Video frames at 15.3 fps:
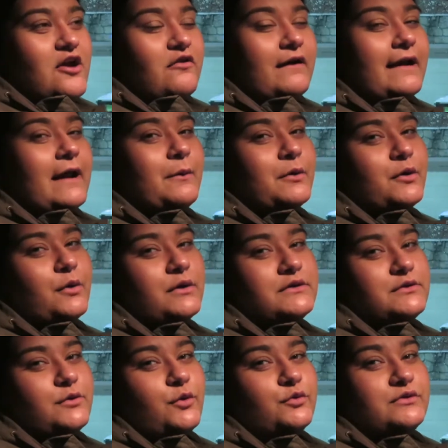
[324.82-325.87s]
Right now we're going
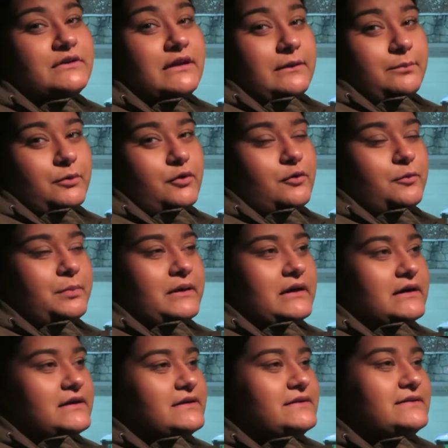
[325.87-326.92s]
to Home Depot
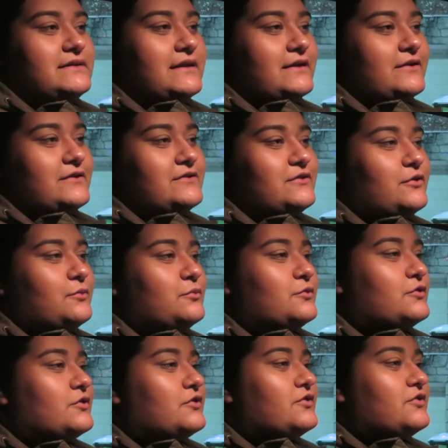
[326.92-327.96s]
because there is no
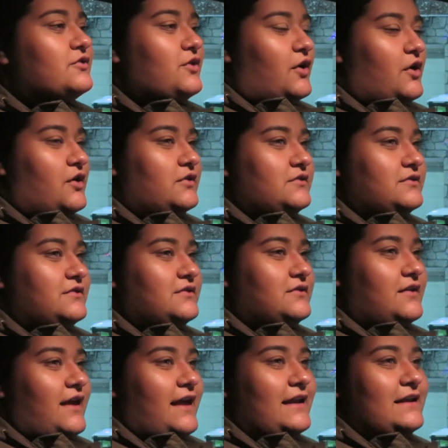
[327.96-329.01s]
more salt,
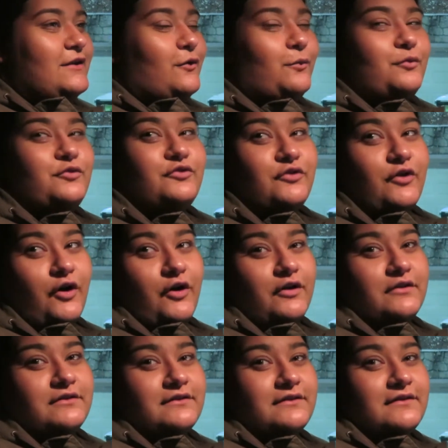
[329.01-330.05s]
and no
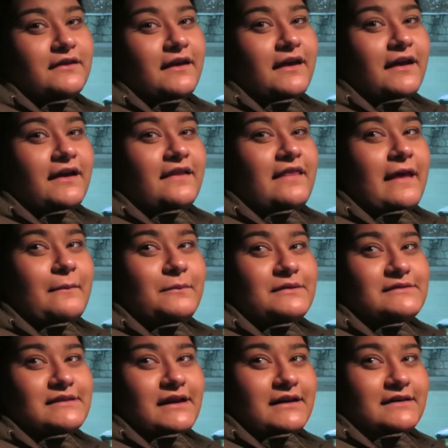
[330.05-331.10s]
salt, that
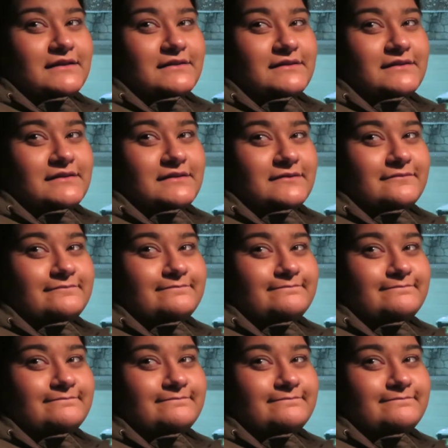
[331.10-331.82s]
means ice.